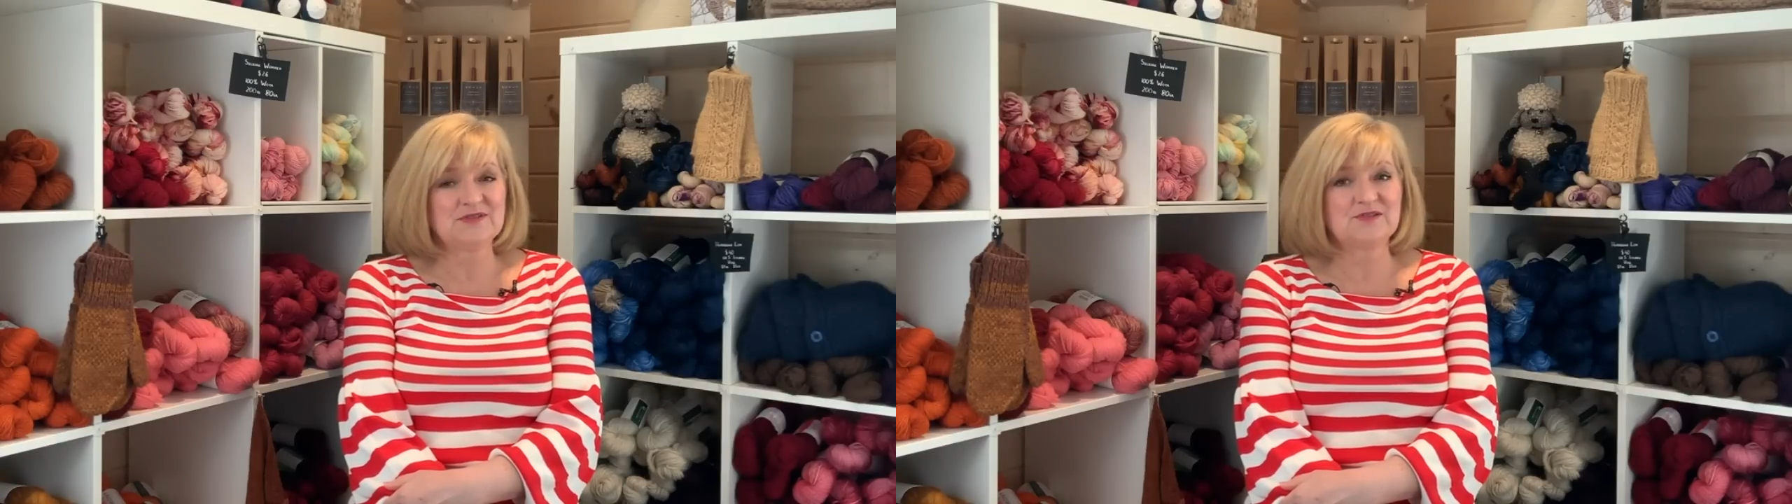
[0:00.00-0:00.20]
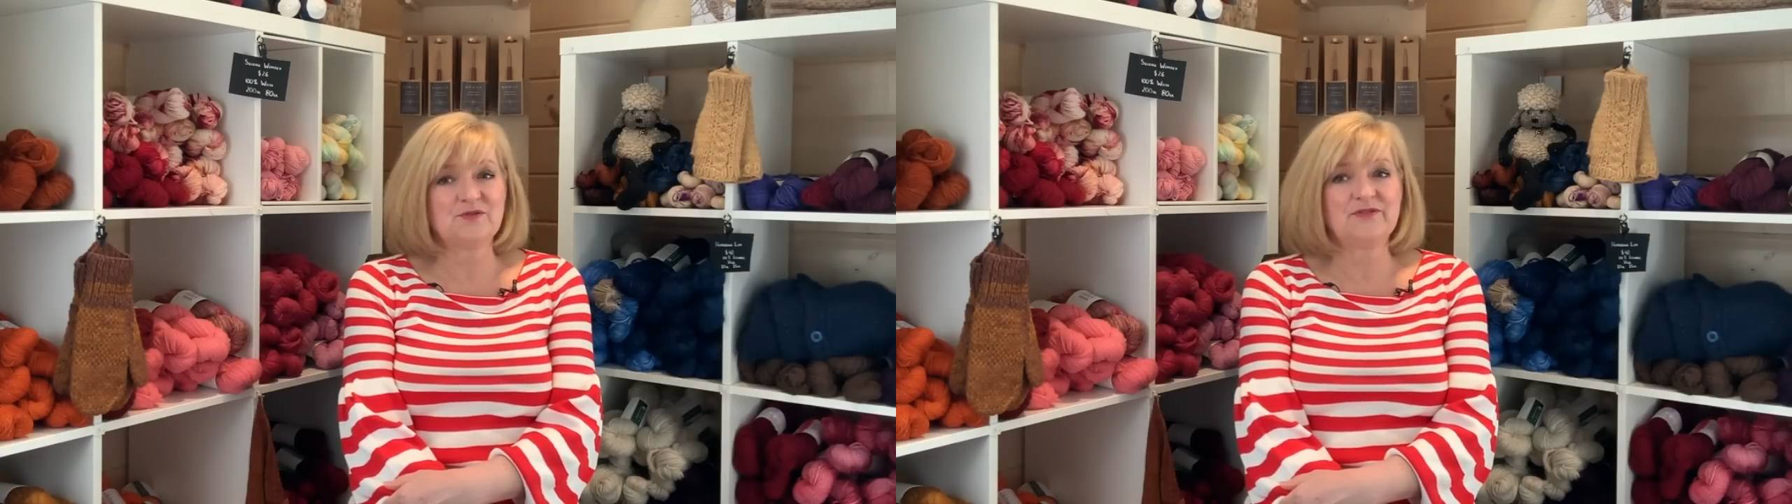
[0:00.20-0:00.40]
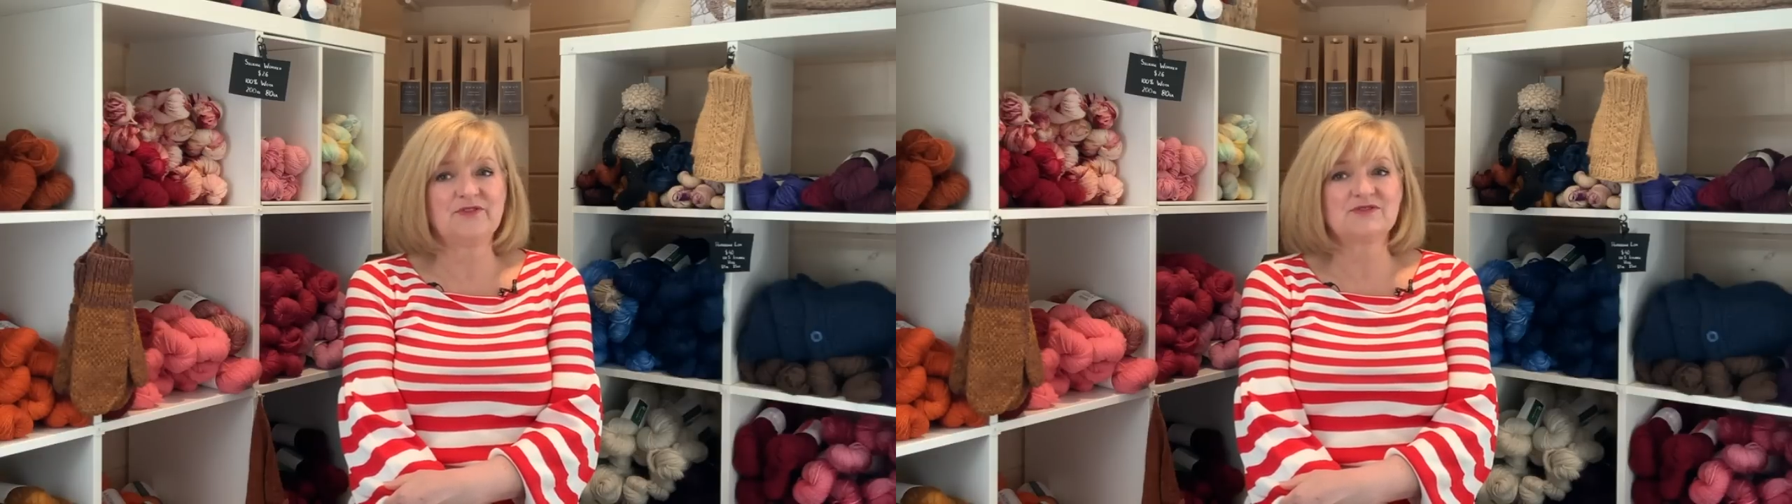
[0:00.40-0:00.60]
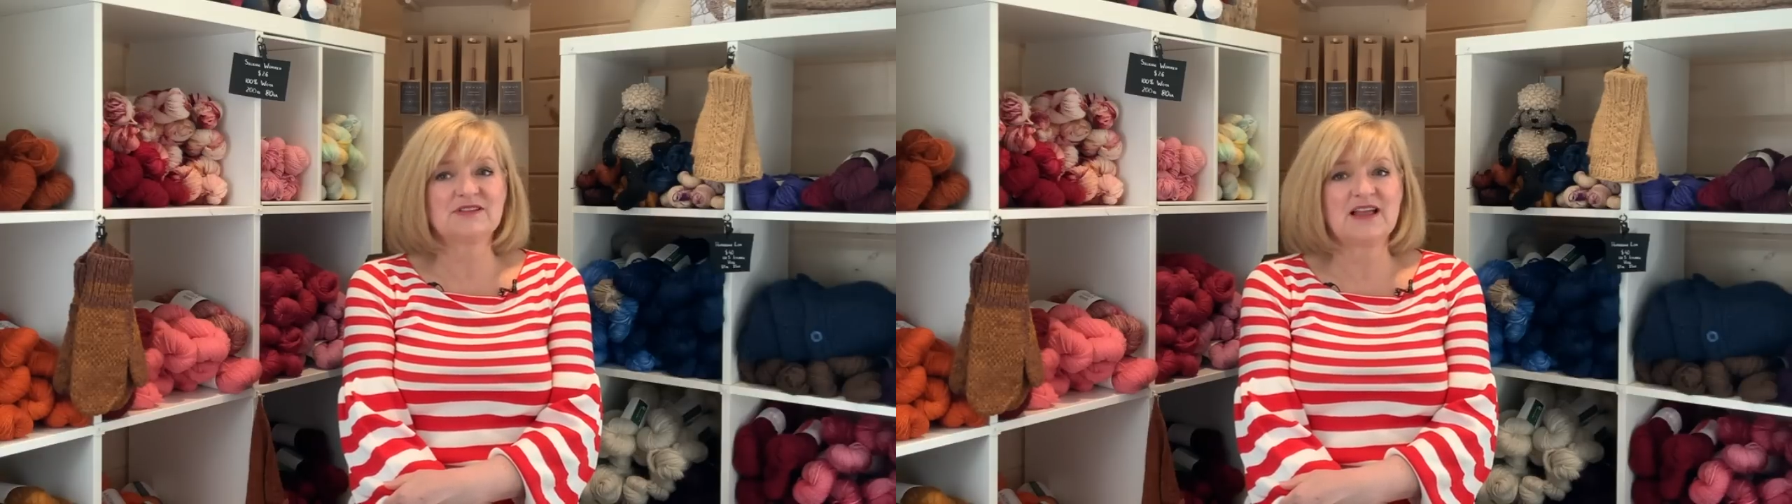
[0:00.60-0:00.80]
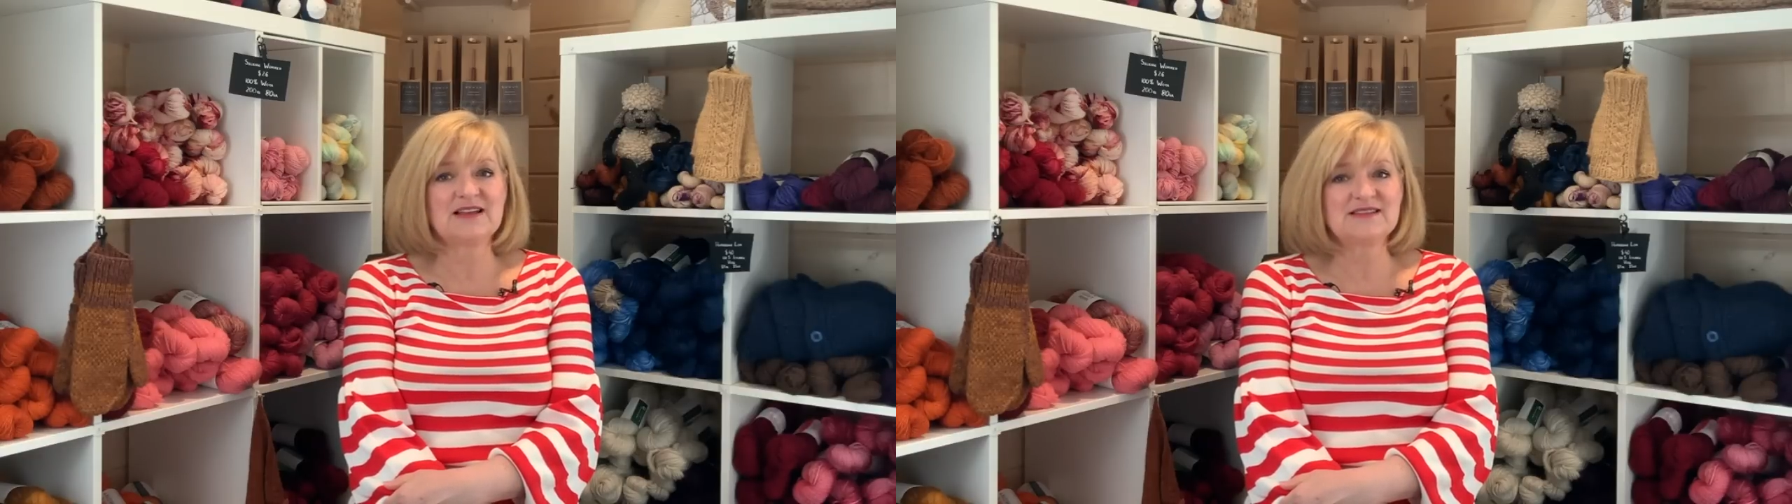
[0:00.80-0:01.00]
So if there's
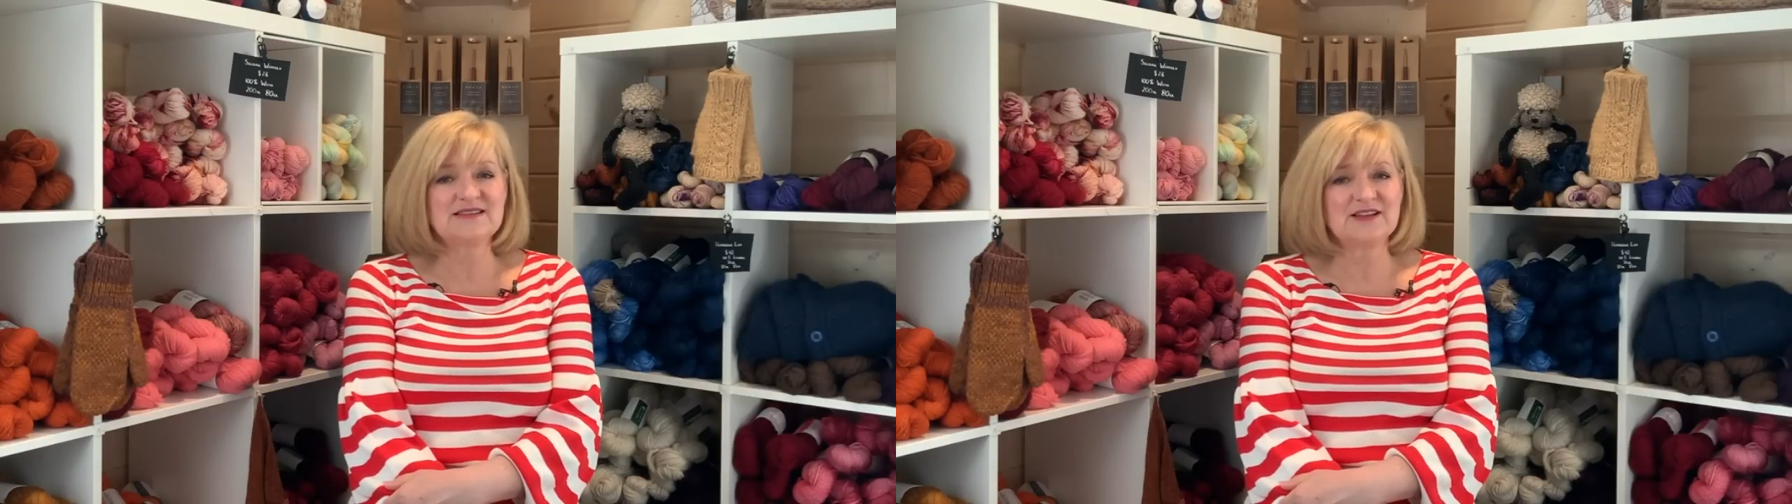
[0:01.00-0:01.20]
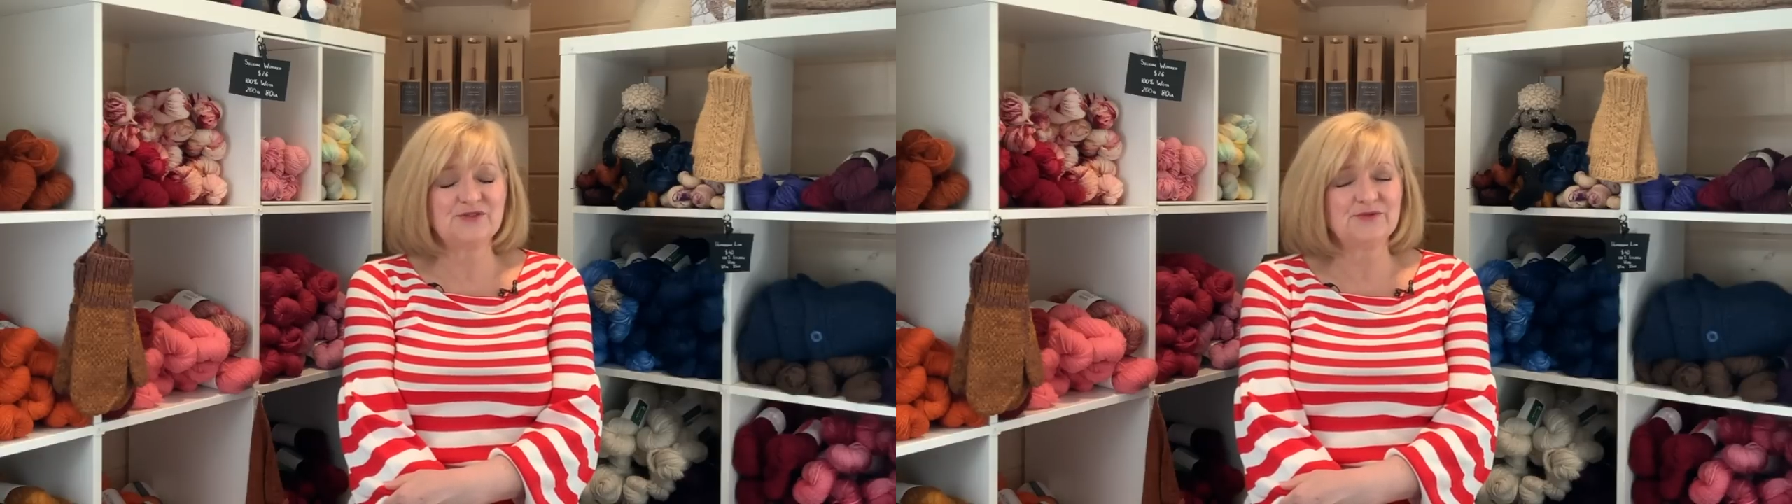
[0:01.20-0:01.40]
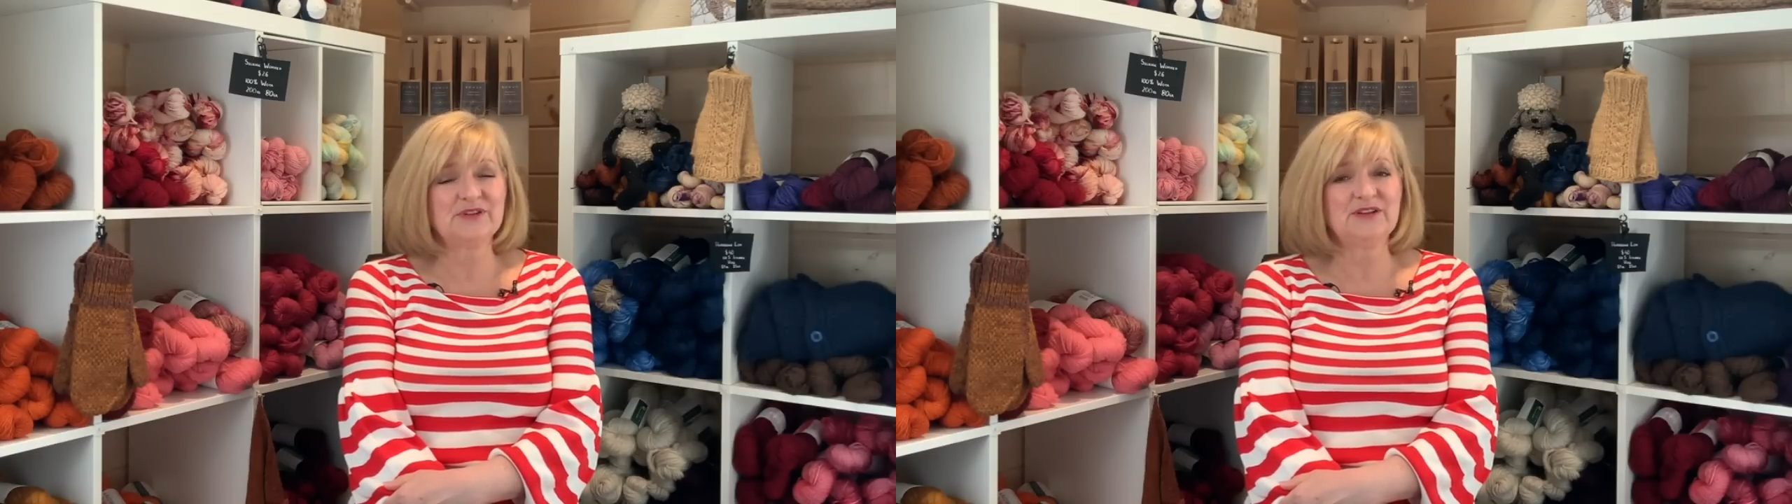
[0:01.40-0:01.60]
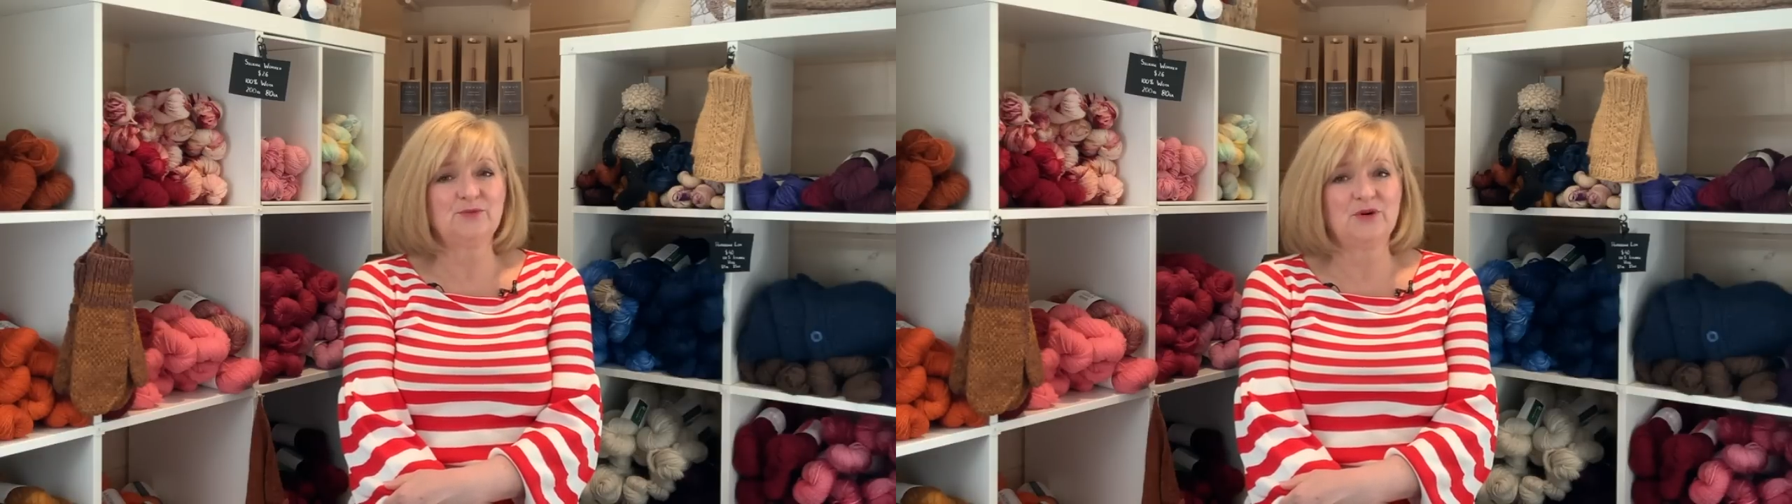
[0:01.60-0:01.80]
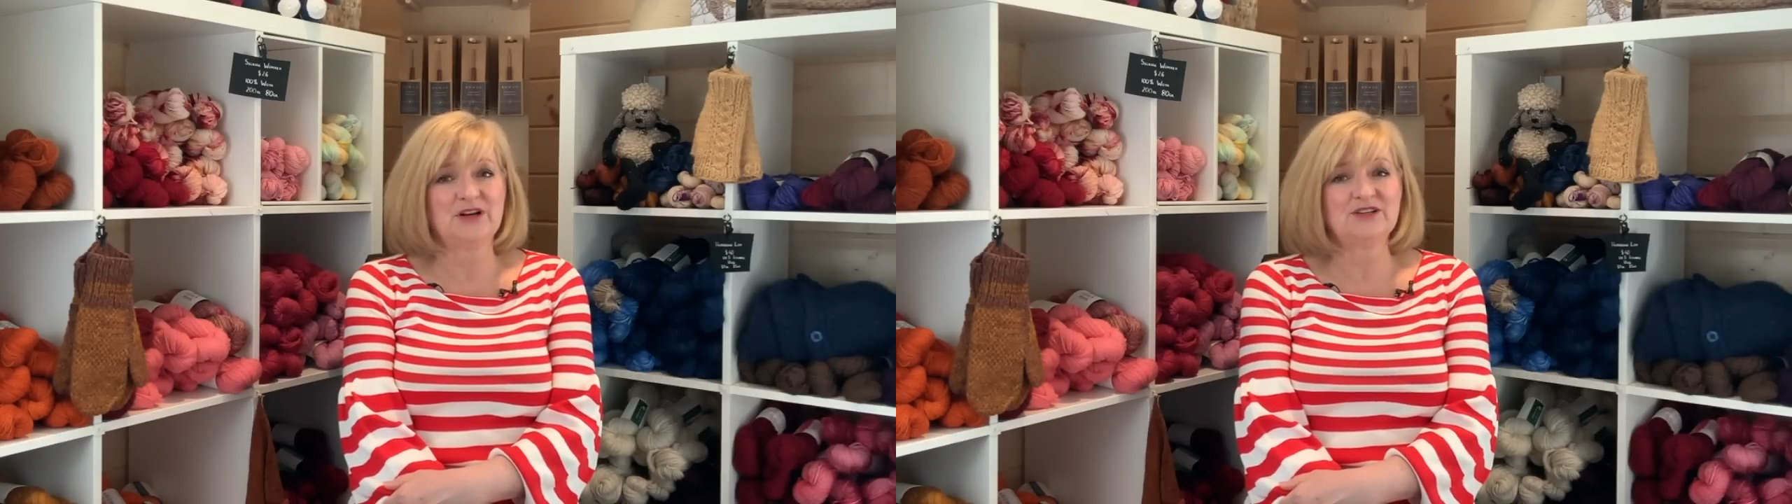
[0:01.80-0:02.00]
classes that you really
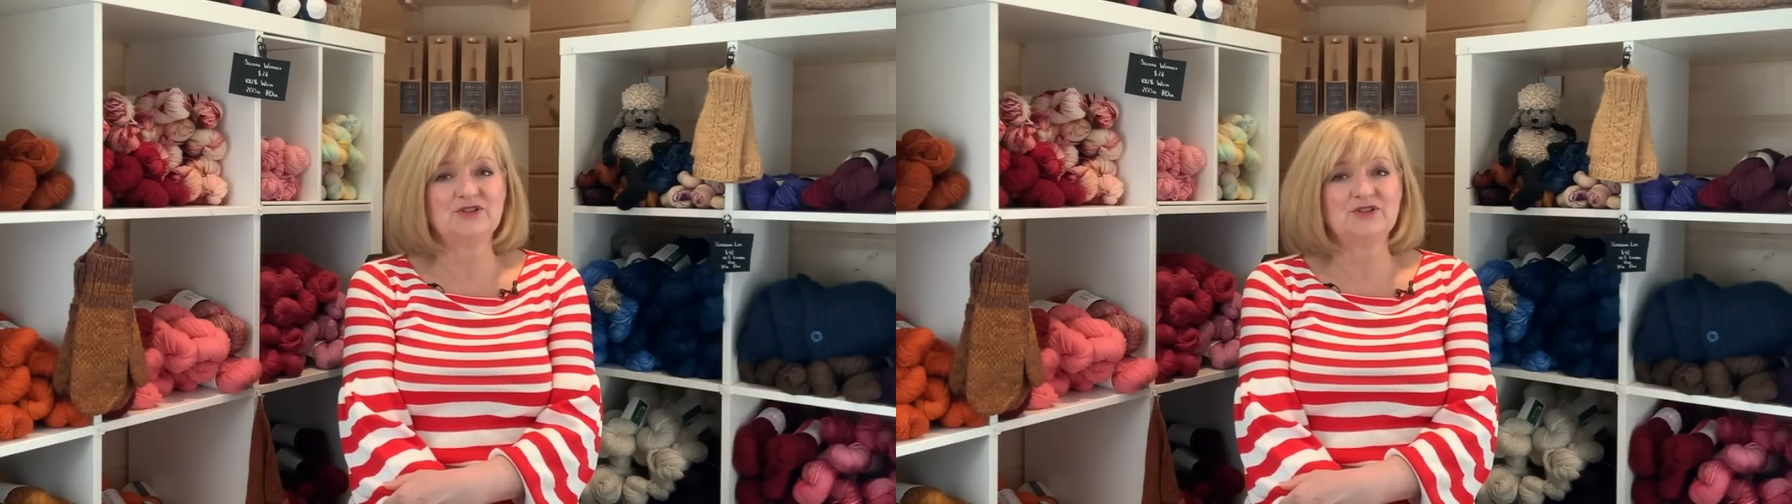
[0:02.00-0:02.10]
want,